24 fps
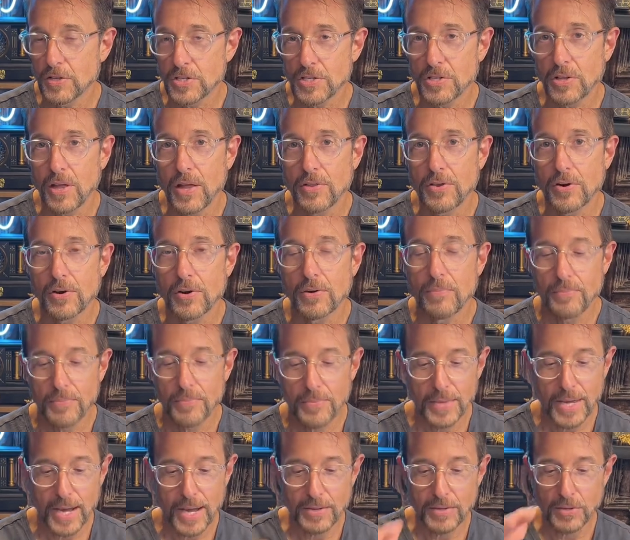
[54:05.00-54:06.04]
leather. It
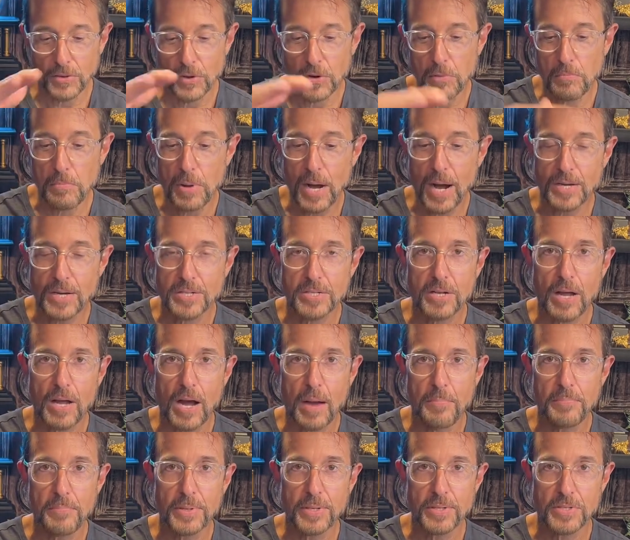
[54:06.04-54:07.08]
had a little box
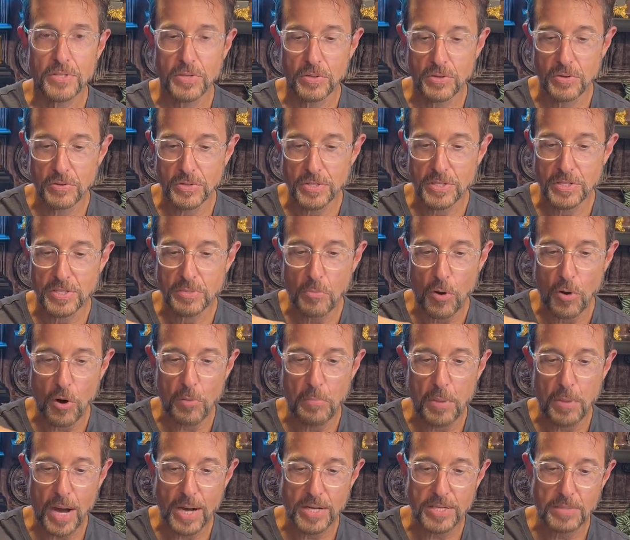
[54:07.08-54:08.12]
top. So there's a small
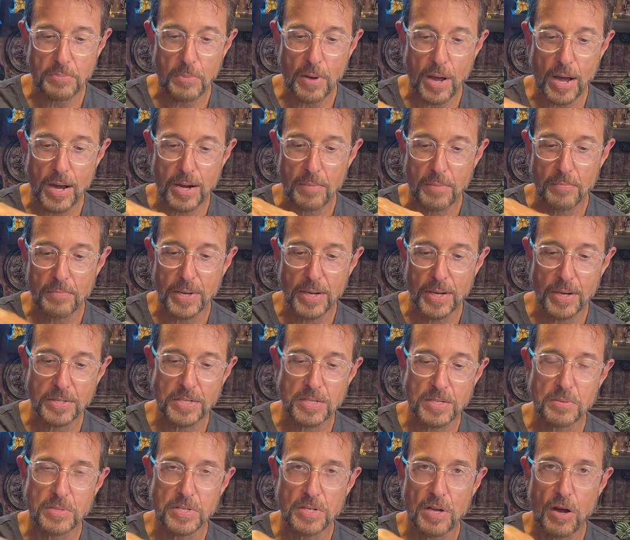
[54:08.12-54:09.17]
box bottom and
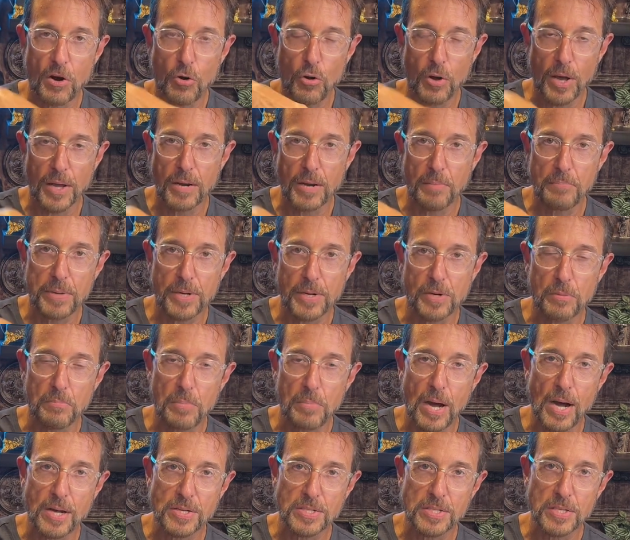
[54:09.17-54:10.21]
a bigger
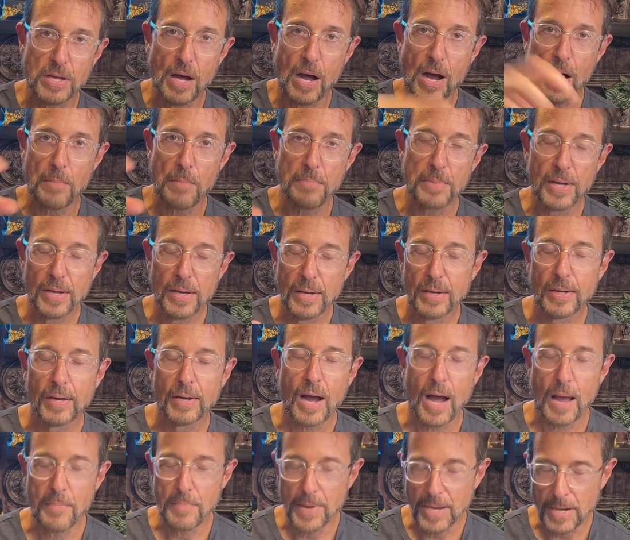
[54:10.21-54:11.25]
box top.
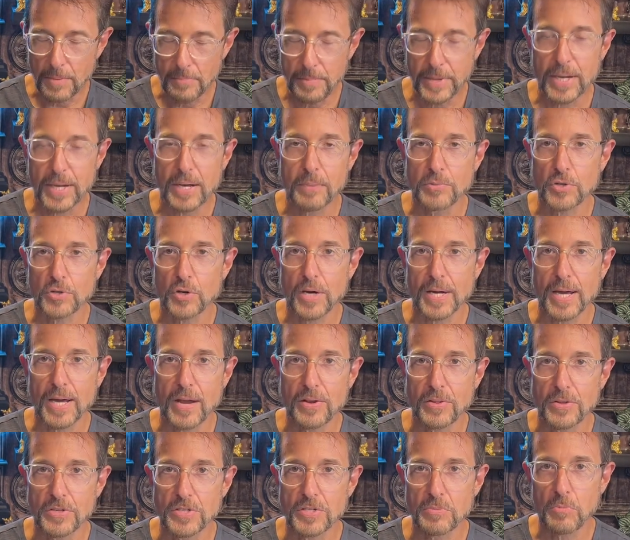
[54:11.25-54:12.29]
I made a pickup truck out of
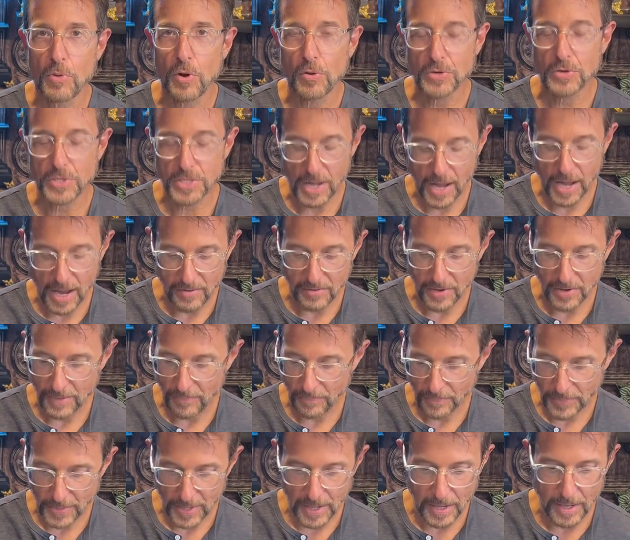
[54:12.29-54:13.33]
the smaller side of it.
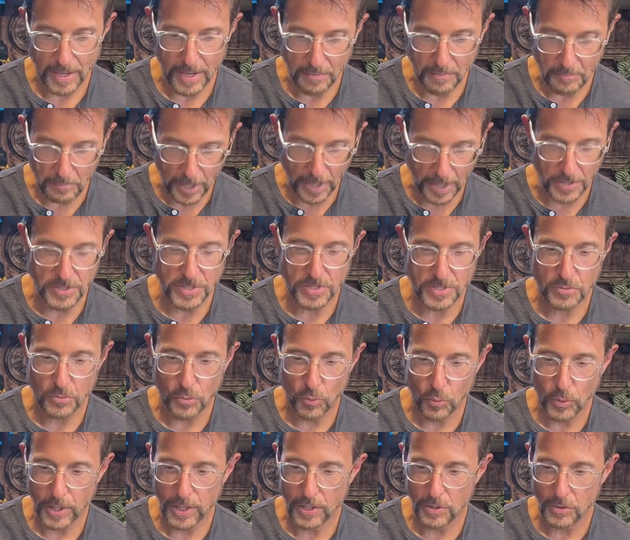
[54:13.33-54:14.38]
And buttons for
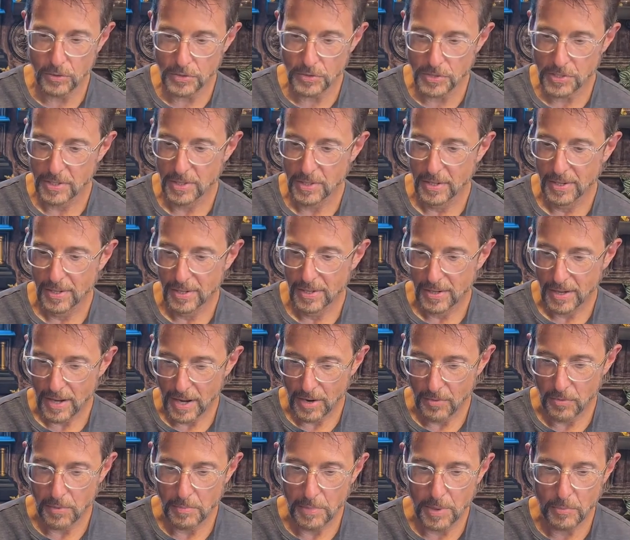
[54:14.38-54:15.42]
wheels. I
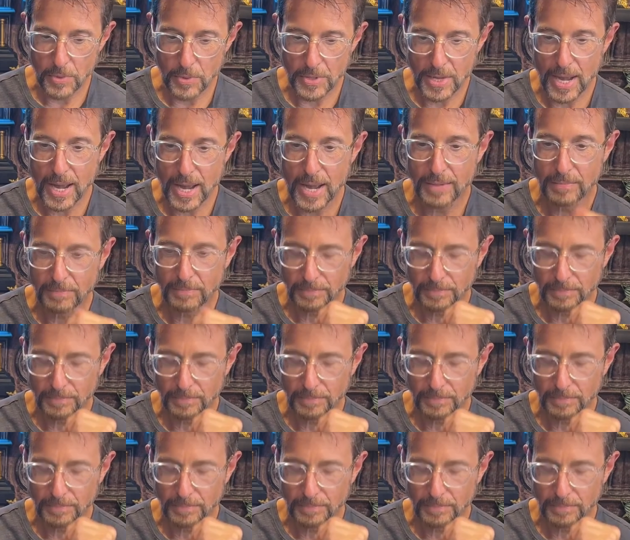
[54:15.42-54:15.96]
remember that.